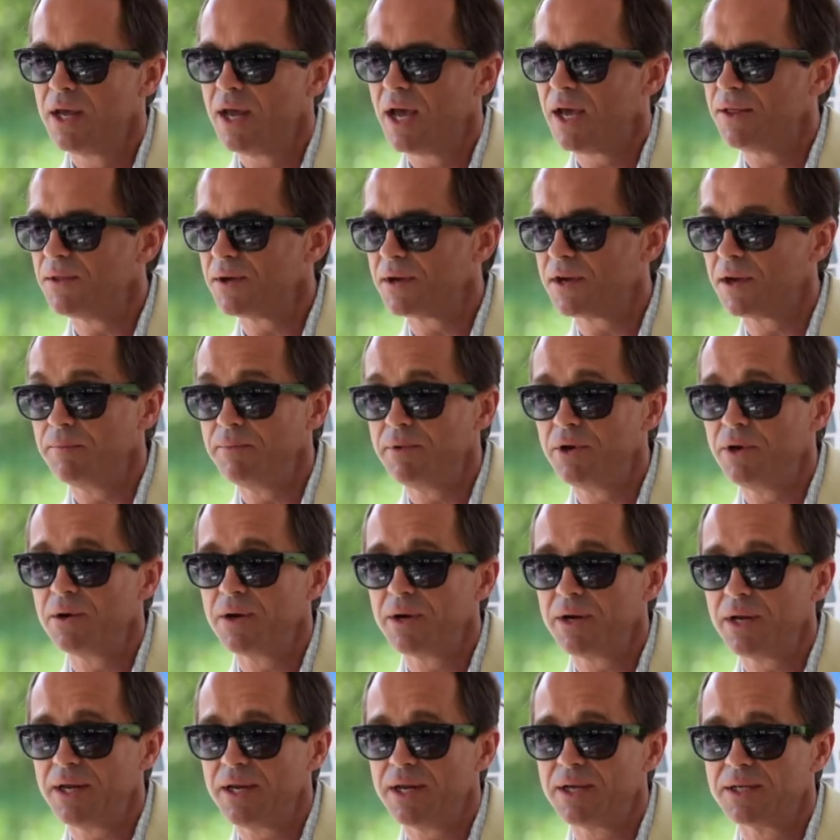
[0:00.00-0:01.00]
and the
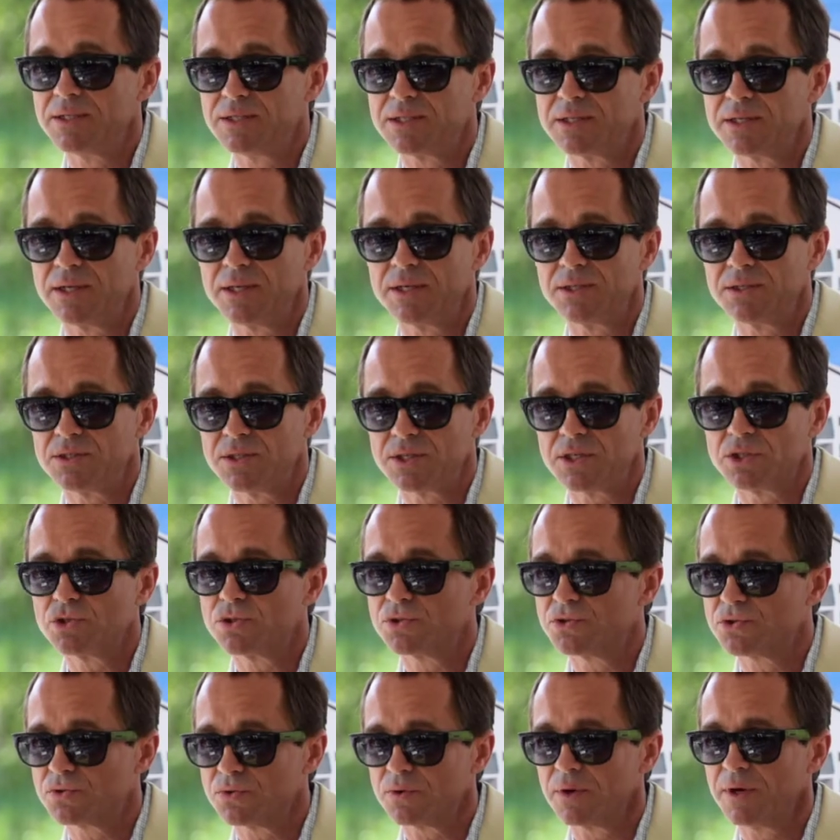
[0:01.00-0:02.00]
community is
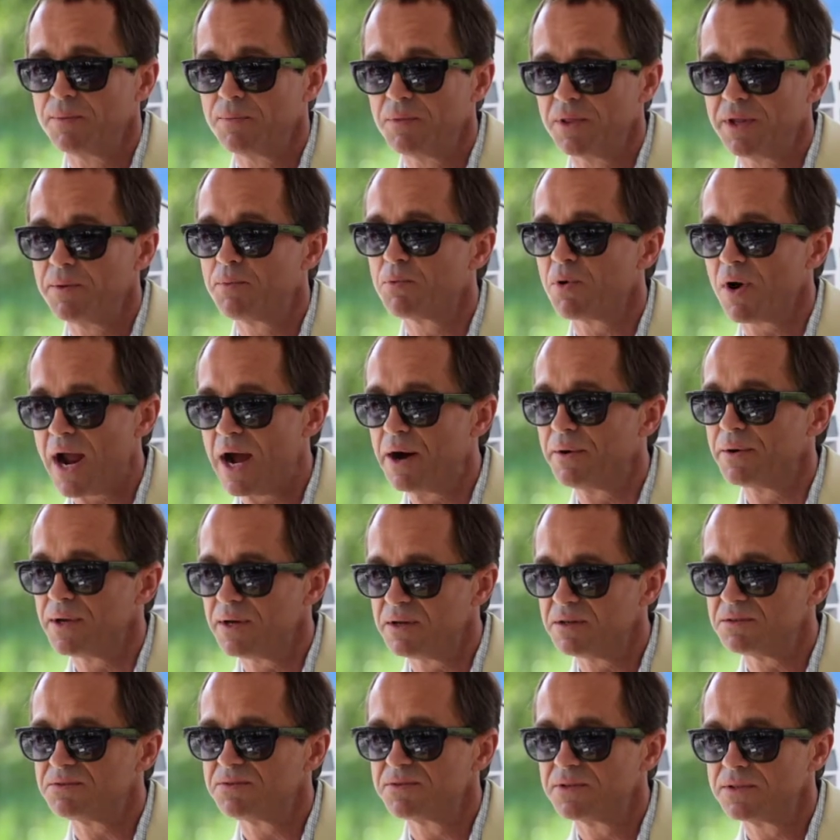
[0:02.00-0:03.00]
extremely proud
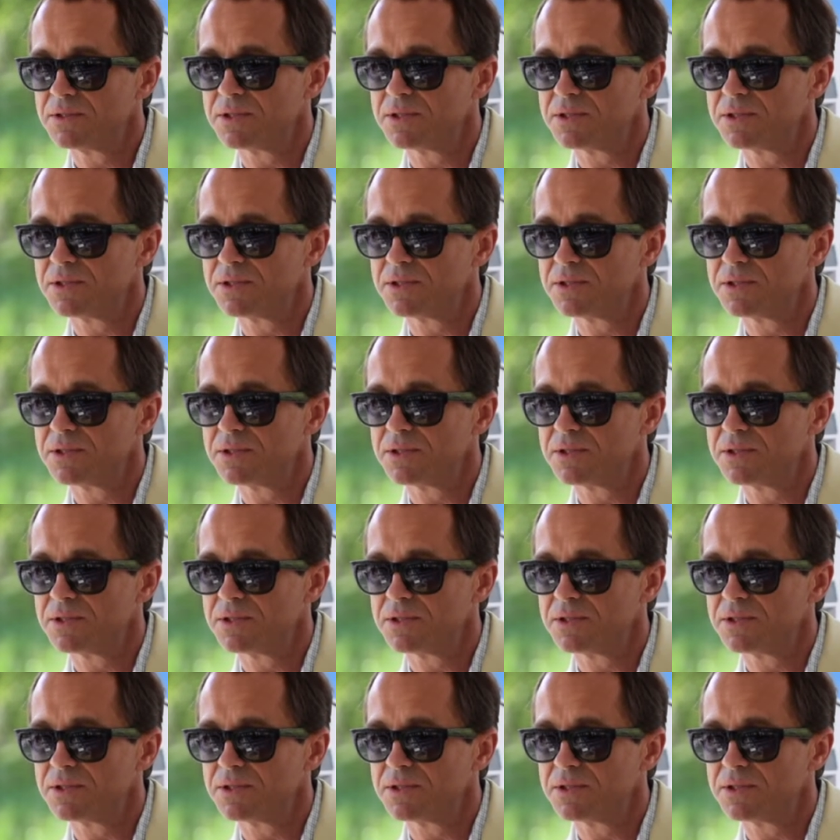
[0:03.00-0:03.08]
of.